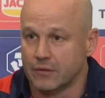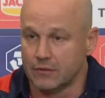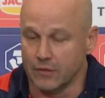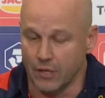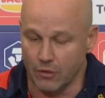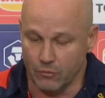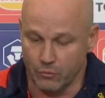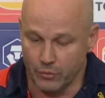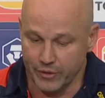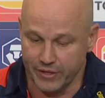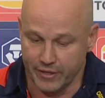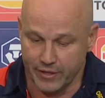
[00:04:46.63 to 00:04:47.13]

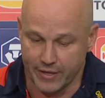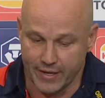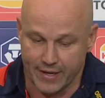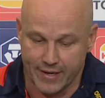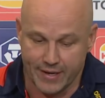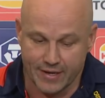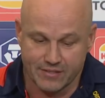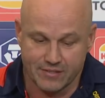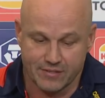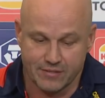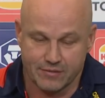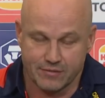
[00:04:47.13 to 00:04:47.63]
Like, we
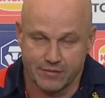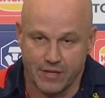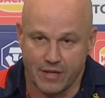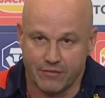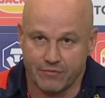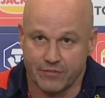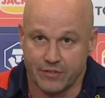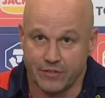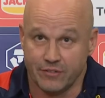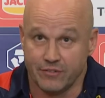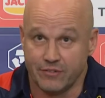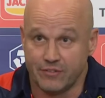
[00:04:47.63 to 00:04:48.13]
are
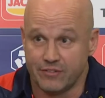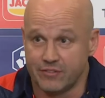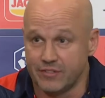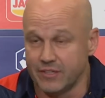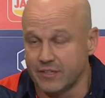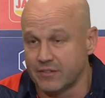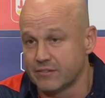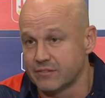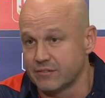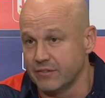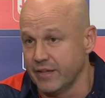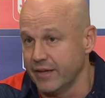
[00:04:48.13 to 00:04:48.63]

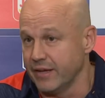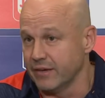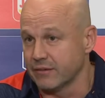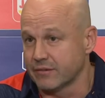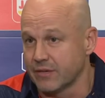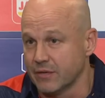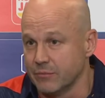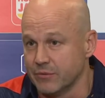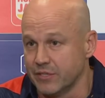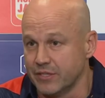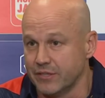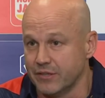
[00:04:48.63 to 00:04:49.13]
7-6 now
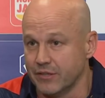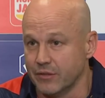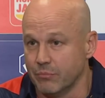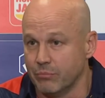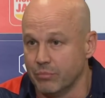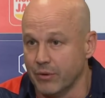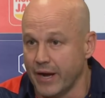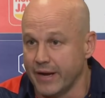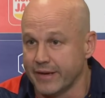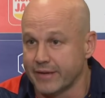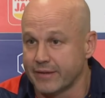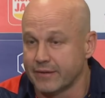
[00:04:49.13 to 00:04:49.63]
coming into the
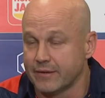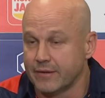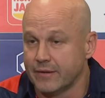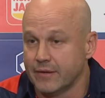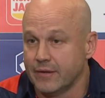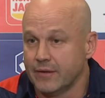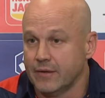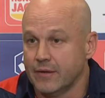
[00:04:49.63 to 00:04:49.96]
break.